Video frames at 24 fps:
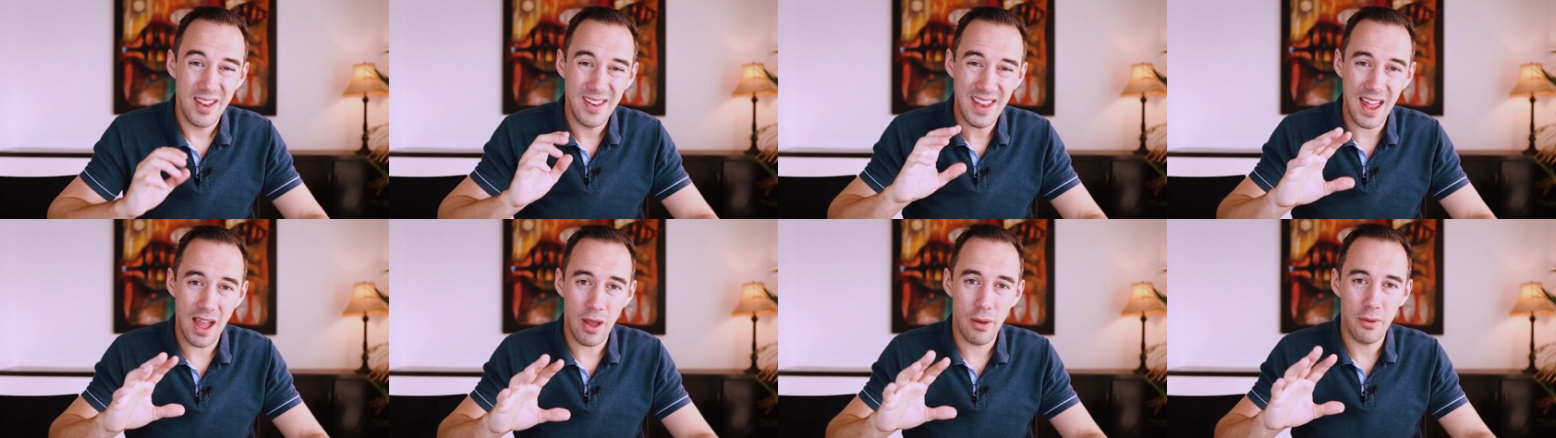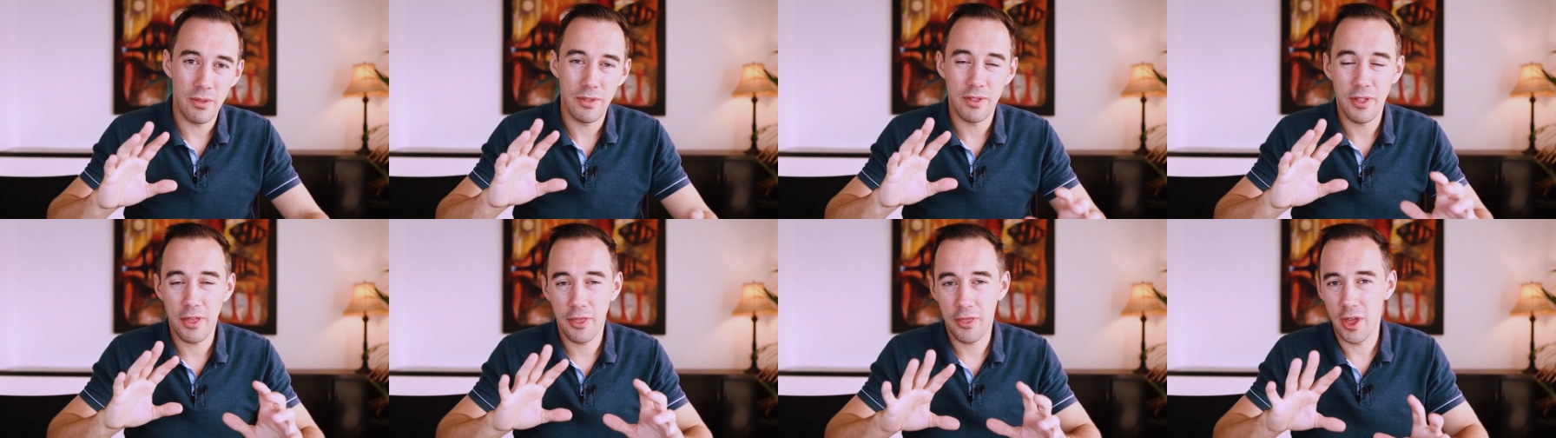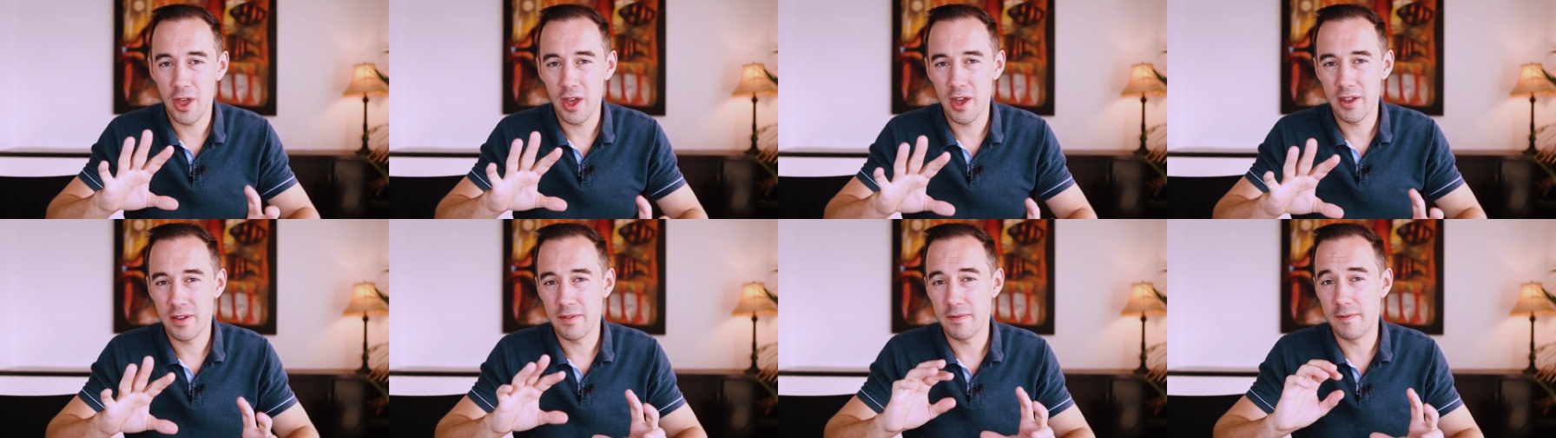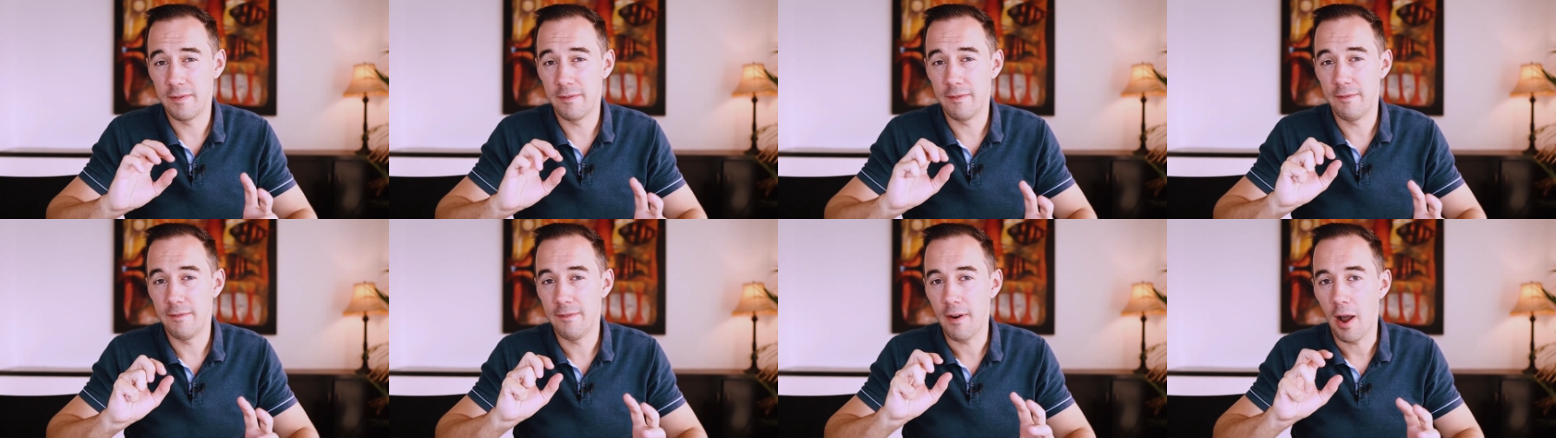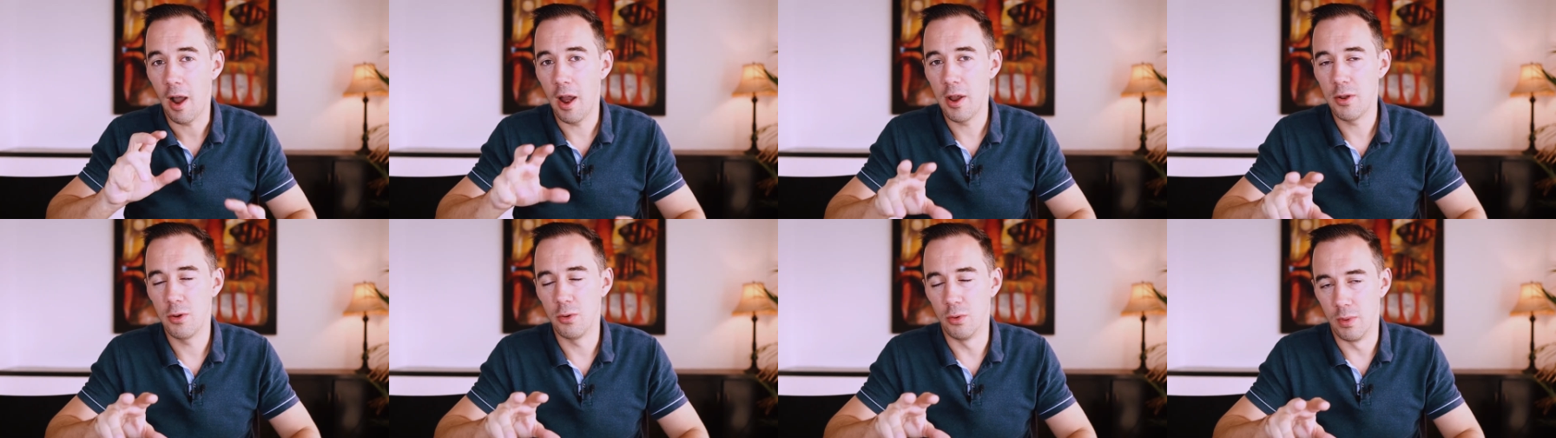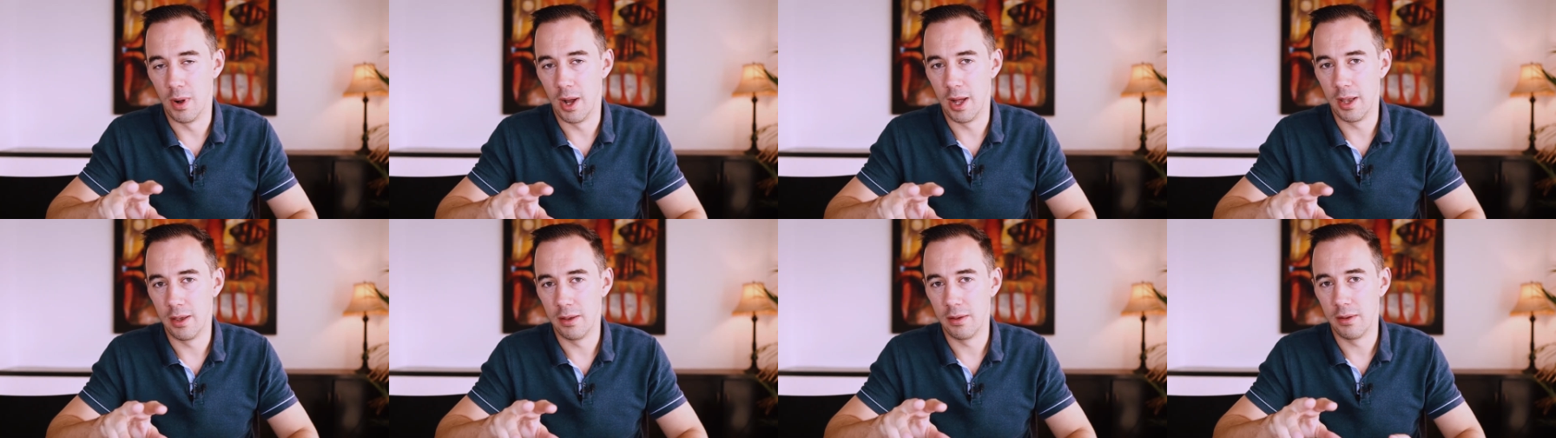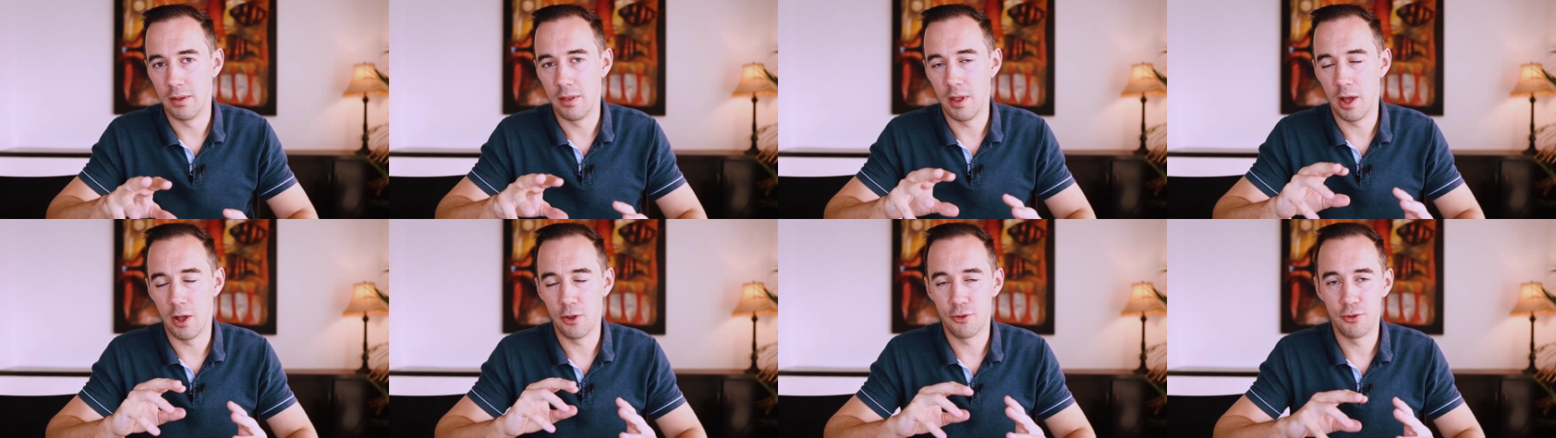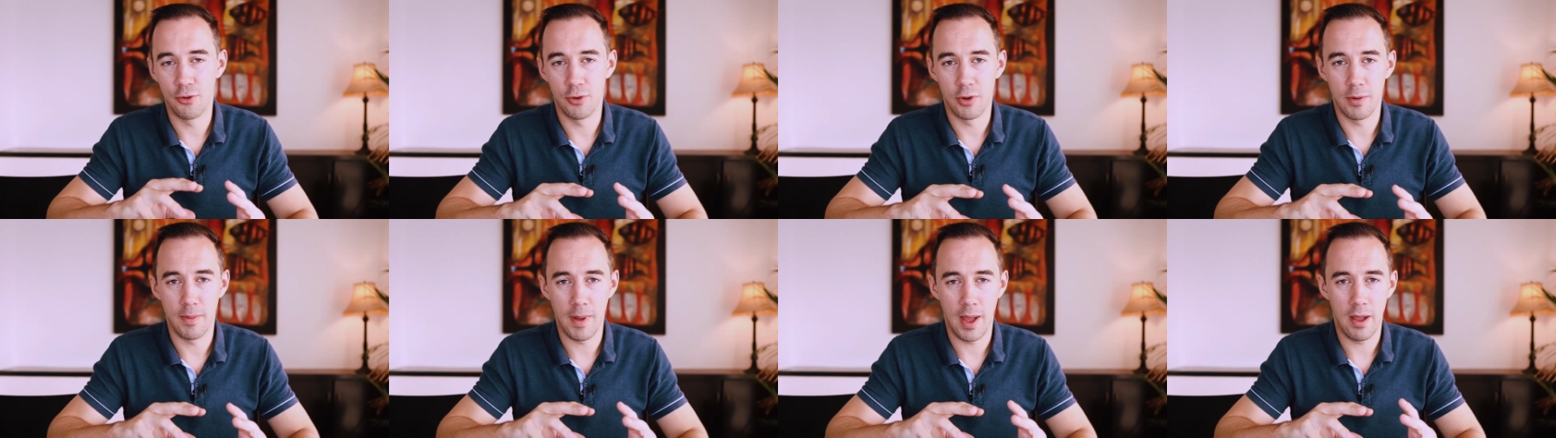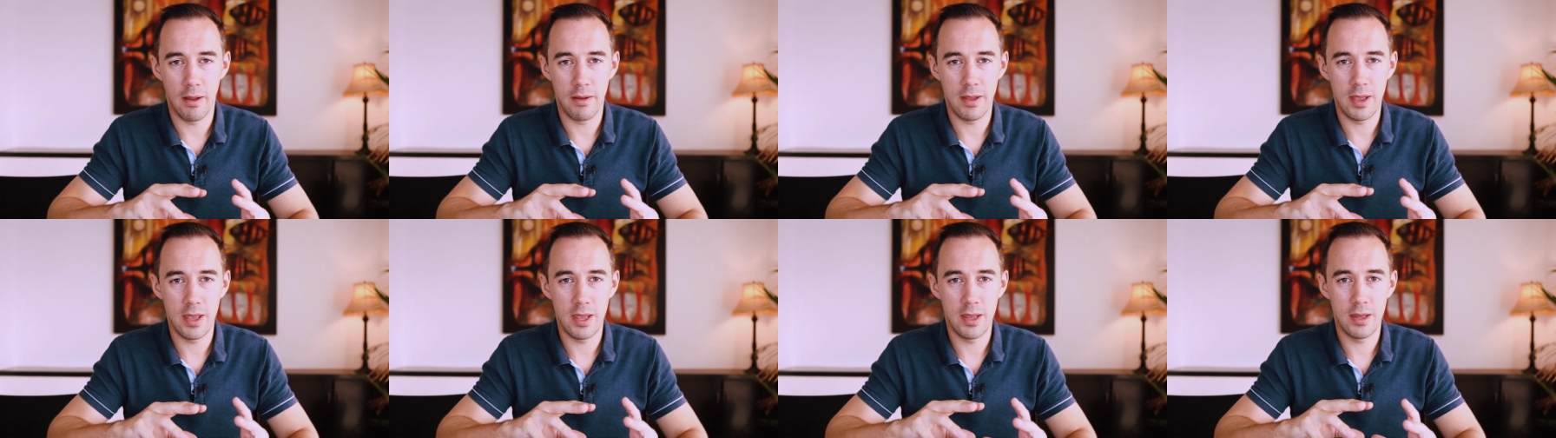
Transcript: Now, the third and final one that I'll talk about